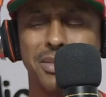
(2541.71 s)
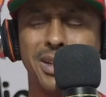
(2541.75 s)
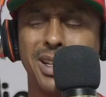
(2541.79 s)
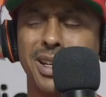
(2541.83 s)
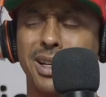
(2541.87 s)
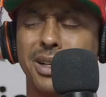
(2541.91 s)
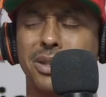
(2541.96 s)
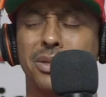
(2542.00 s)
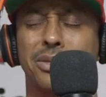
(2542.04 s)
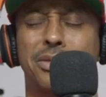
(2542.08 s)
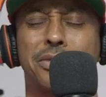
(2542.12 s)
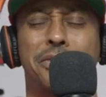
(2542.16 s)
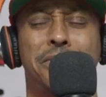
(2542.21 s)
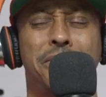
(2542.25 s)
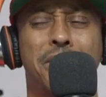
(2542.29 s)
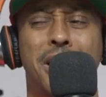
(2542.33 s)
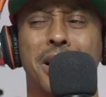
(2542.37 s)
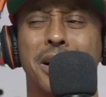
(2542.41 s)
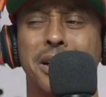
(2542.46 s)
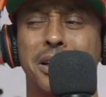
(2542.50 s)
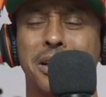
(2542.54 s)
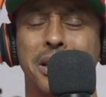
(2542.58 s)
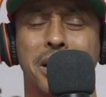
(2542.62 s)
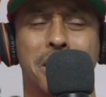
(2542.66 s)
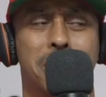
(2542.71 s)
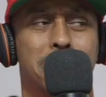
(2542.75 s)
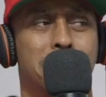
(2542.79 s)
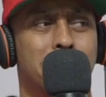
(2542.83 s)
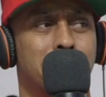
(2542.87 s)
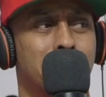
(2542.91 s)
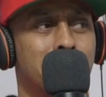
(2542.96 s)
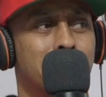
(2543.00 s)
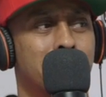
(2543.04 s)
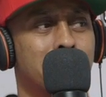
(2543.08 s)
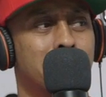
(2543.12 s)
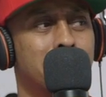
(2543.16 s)
No, fuck no.
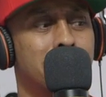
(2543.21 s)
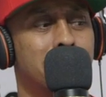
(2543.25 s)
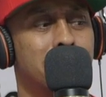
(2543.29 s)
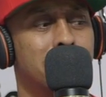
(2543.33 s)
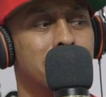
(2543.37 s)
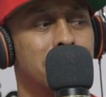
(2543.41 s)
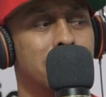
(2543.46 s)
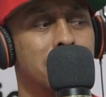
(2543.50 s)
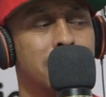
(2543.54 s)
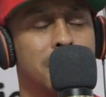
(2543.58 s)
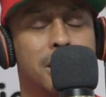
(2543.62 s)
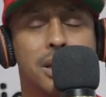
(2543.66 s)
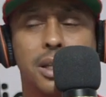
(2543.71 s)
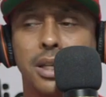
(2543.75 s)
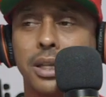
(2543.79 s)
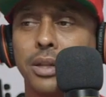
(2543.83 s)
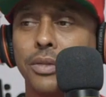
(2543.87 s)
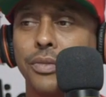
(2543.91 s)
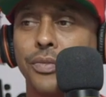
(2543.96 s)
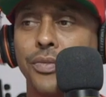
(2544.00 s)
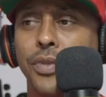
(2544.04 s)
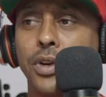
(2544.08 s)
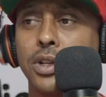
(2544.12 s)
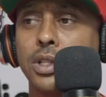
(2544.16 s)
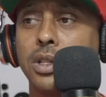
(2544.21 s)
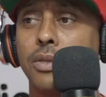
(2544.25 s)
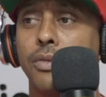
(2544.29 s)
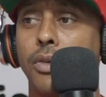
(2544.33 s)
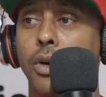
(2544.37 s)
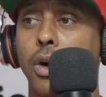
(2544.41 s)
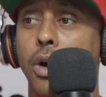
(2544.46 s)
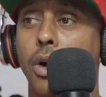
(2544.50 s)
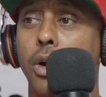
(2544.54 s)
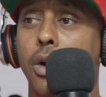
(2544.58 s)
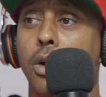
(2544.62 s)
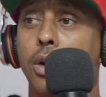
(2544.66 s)
First of
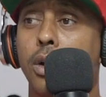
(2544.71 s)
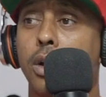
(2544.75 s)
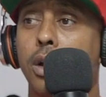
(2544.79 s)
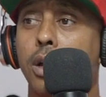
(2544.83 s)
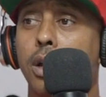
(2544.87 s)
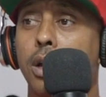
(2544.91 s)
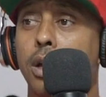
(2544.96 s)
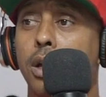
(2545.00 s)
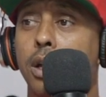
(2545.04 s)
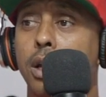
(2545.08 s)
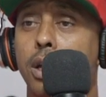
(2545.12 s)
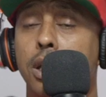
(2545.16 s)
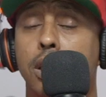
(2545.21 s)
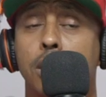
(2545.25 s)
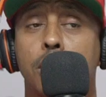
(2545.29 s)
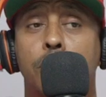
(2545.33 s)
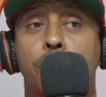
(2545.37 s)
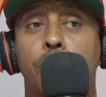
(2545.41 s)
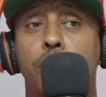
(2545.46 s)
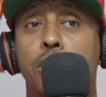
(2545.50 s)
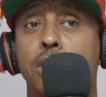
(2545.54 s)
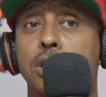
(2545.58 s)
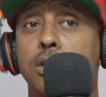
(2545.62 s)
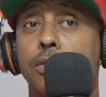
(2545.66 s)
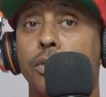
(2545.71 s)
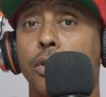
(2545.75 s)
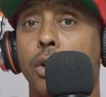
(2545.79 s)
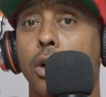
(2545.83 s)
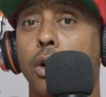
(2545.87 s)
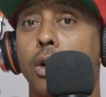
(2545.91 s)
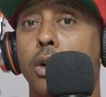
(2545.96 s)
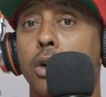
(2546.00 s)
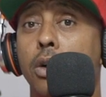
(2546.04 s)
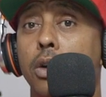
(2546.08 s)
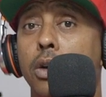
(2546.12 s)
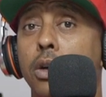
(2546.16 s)
all, first of
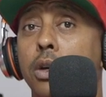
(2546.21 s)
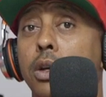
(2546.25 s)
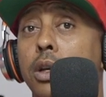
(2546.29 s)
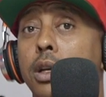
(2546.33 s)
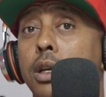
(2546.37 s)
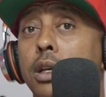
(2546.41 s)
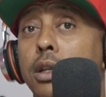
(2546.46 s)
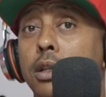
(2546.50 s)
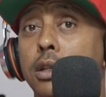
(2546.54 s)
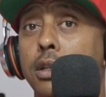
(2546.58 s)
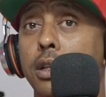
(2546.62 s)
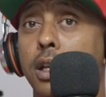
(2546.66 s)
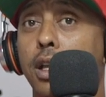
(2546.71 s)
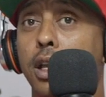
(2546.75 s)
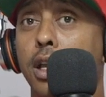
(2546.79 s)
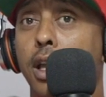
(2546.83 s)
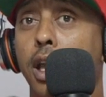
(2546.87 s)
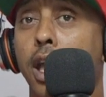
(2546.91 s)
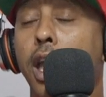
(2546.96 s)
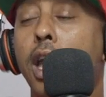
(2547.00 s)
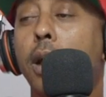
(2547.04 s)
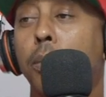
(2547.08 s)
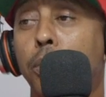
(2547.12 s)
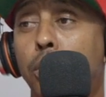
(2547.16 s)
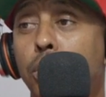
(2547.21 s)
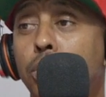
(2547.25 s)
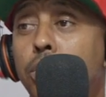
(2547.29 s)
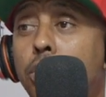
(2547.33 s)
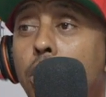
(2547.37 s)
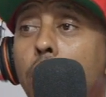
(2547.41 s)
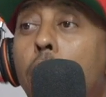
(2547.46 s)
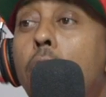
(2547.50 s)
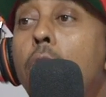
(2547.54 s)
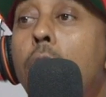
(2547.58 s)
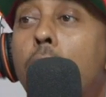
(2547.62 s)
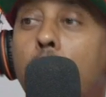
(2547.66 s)
all, April
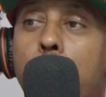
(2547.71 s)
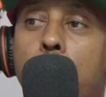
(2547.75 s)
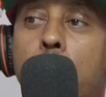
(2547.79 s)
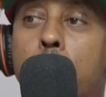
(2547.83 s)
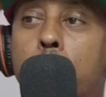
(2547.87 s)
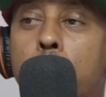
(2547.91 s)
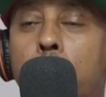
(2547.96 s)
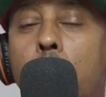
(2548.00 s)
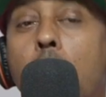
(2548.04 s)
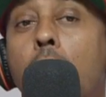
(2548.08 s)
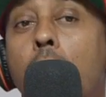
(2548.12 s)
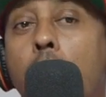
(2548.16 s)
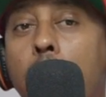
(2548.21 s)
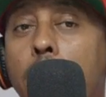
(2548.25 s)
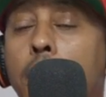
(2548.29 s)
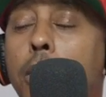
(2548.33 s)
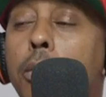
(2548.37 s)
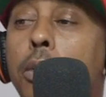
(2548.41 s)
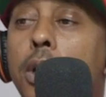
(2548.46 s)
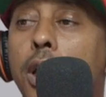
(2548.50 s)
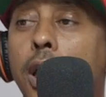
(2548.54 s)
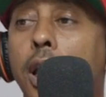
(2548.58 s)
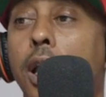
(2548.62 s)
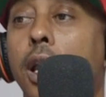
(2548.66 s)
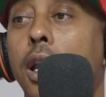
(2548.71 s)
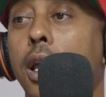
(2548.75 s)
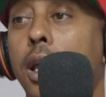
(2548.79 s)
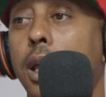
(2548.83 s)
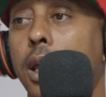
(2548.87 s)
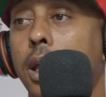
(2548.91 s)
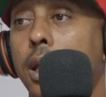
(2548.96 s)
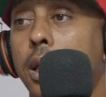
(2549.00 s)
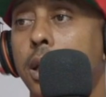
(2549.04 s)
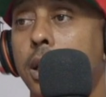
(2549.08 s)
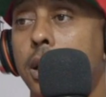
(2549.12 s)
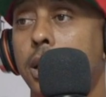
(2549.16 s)
told him go hang with
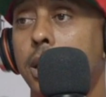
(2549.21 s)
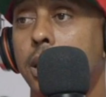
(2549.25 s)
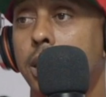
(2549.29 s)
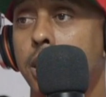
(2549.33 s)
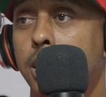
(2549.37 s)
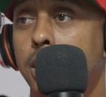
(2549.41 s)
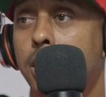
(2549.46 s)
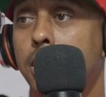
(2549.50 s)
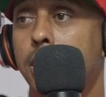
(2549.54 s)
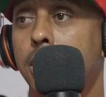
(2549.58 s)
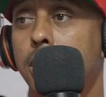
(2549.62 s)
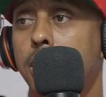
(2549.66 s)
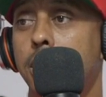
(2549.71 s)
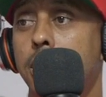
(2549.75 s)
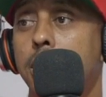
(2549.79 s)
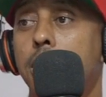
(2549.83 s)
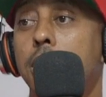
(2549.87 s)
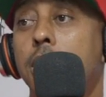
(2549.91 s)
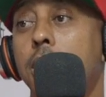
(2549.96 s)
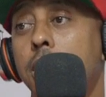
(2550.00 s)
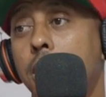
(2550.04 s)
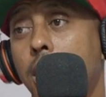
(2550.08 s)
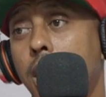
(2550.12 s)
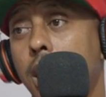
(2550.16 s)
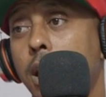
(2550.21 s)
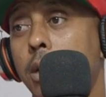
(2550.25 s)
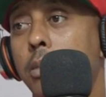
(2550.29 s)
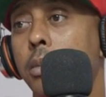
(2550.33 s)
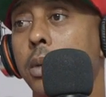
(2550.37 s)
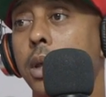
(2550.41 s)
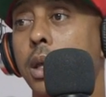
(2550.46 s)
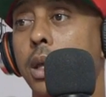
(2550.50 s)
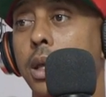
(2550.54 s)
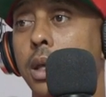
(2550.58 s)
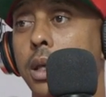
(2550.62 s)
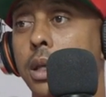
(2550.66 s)
Gillie. Yeah, I
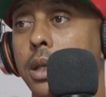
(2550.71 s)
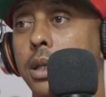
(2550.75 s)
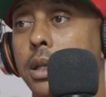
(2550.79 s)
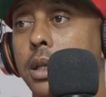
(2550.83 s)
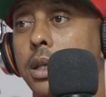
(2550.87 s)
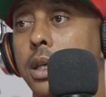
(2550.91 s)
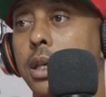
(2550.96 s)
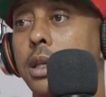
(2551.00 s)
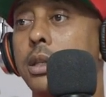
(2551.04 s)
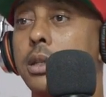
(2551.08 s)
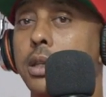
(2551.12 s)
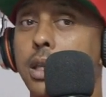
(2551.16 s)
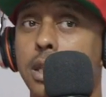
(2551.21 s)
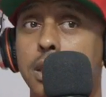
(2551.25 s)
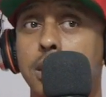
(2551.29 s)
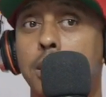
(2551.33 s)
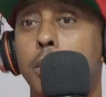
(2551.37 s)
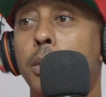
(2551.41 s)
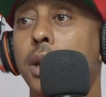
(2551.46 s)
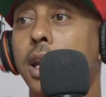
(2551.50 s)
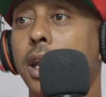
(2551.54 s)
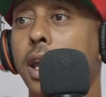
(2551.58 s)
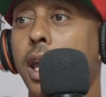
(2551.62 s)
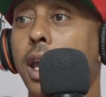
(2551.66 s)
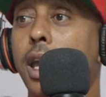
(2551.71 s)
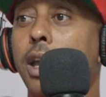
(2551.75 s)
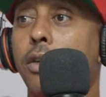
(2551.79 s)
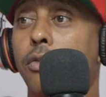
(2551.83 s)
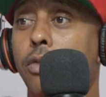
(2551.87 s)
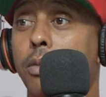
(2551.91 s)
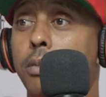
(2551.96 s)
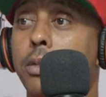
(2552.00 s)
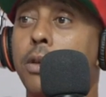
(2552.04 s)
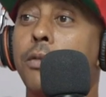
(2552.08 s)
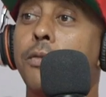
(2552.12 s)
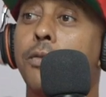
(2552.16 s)
mean, get get some of that game
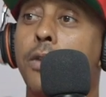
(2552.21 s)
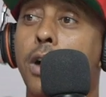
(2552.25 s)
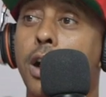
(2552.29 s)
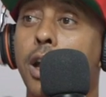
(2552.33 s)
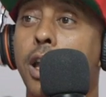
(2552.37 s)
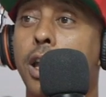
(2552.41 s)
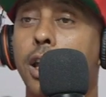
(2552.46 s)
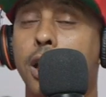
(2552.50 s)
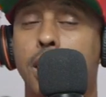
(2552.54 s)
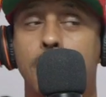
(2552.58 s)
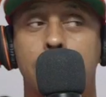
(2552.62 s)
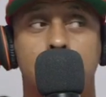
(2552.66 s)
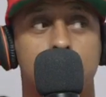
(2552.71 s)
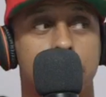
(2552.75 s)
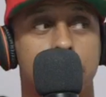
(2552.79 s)
from your fucking. How she cousin.